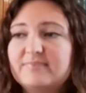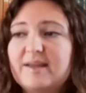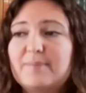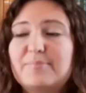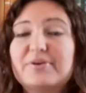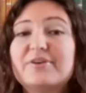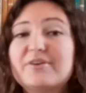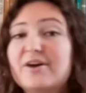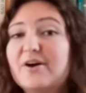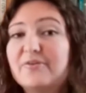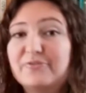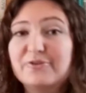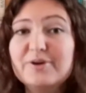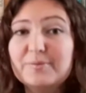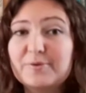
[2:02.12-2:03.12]
but
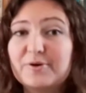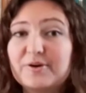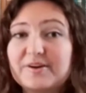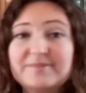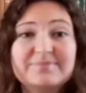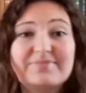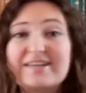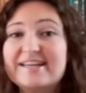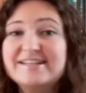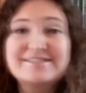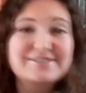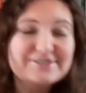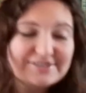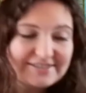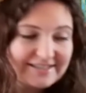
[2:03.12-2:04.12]
furthermore,
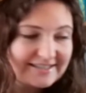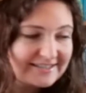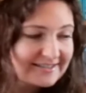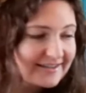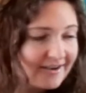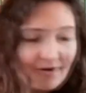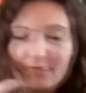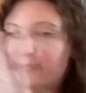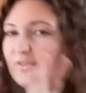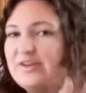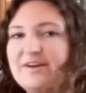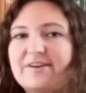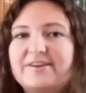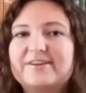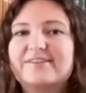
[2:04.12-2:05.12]
it's just as all
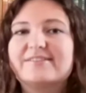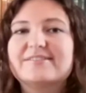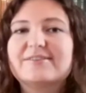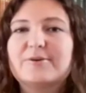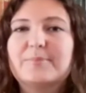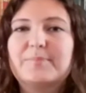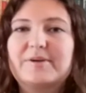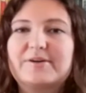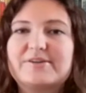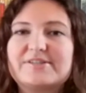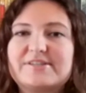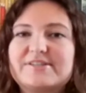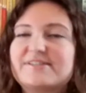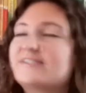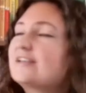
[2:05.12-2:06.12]
the other
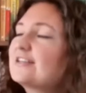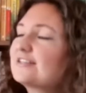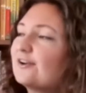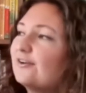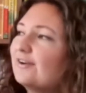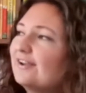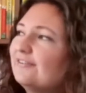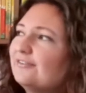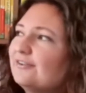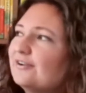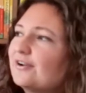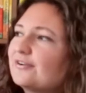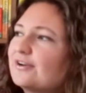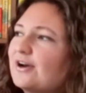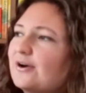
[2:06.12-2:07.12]
comparisons. So if you
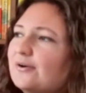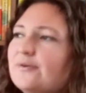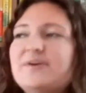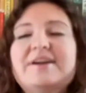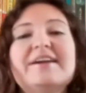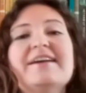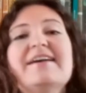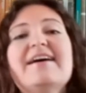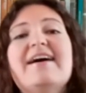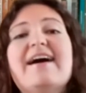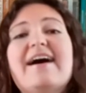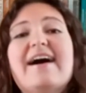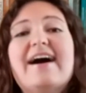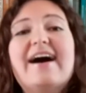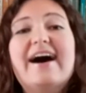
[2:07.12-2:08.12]
don't know,
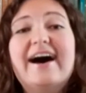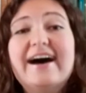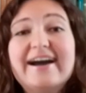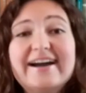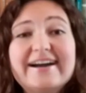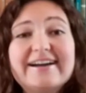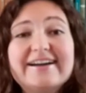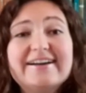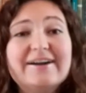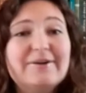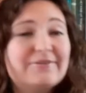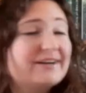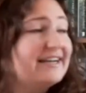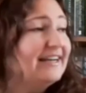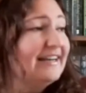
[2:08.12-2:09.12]
I
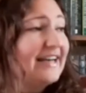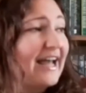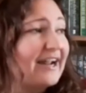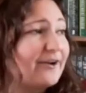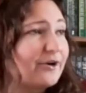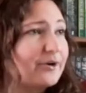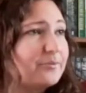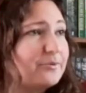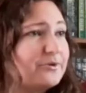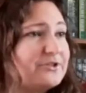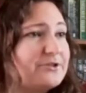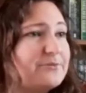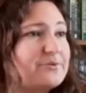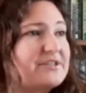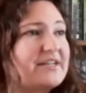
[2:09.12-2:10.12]
really like other
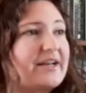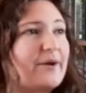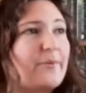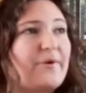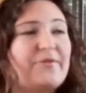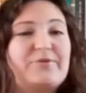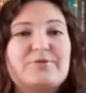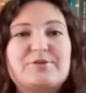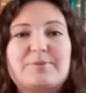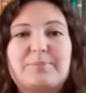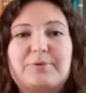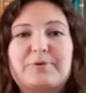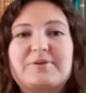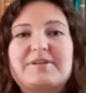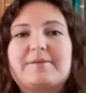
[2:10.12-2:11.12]
booktubers and I want to
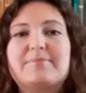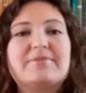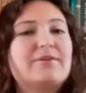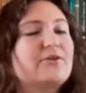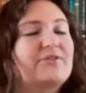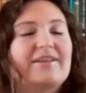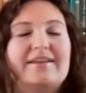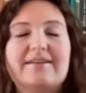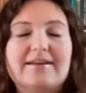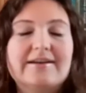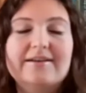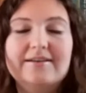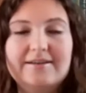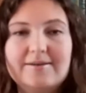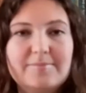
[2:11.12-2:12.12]
support them. Not that they
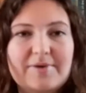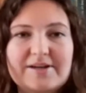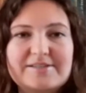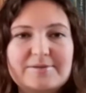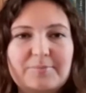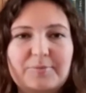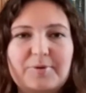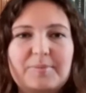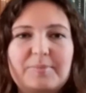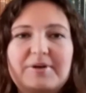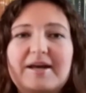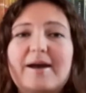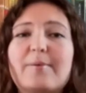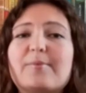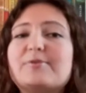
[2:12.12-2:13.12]
need my support, but
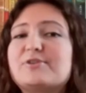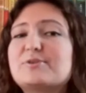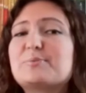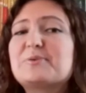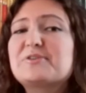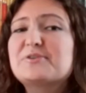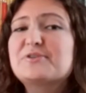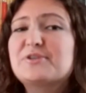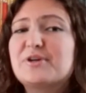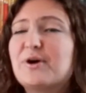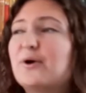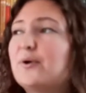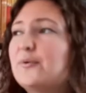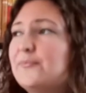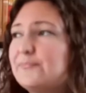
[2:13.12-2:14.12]
I just want to
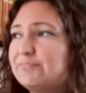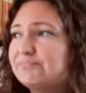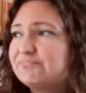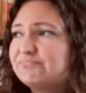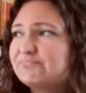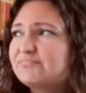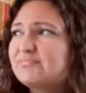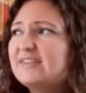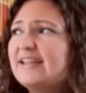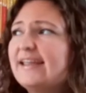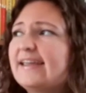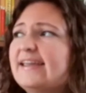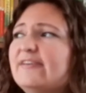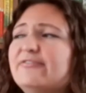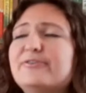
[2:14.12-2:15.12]
show
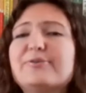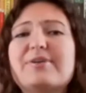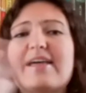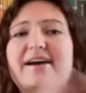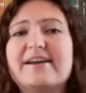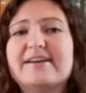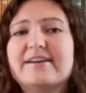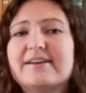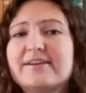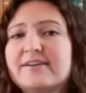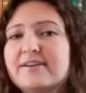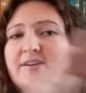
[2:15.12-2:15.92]
if you like